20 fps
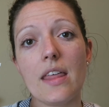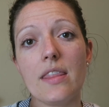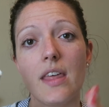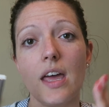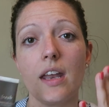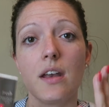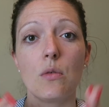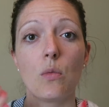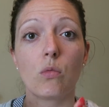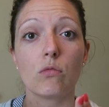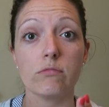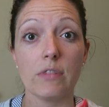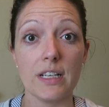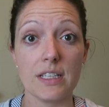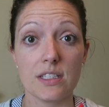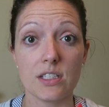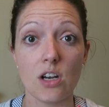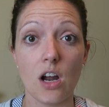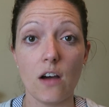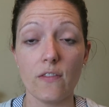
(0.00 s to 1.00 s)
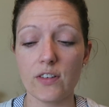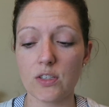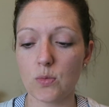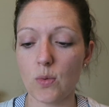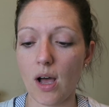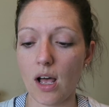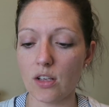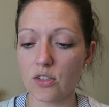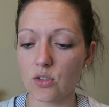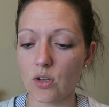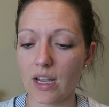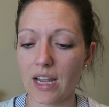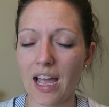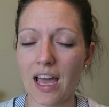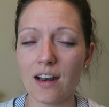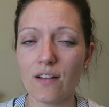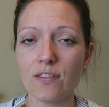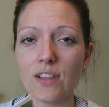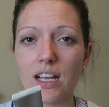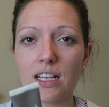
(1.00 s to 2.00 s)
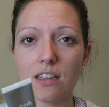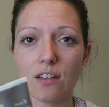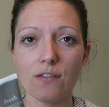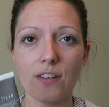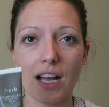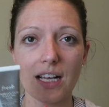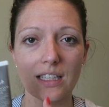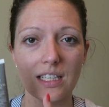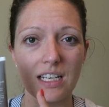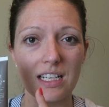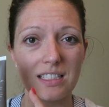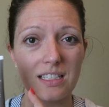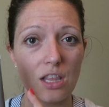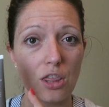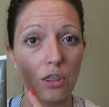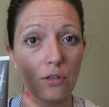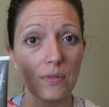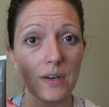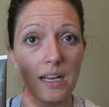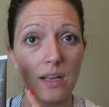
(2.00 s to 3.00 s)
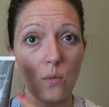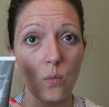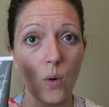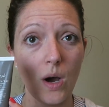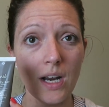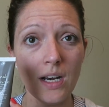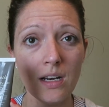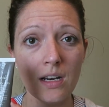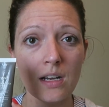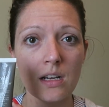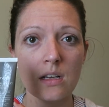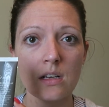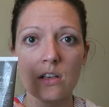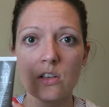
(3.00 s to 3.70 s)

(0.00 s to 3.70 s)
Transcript: and then rinse it off as well. So I kind of like the fact that it's a 3-in-1,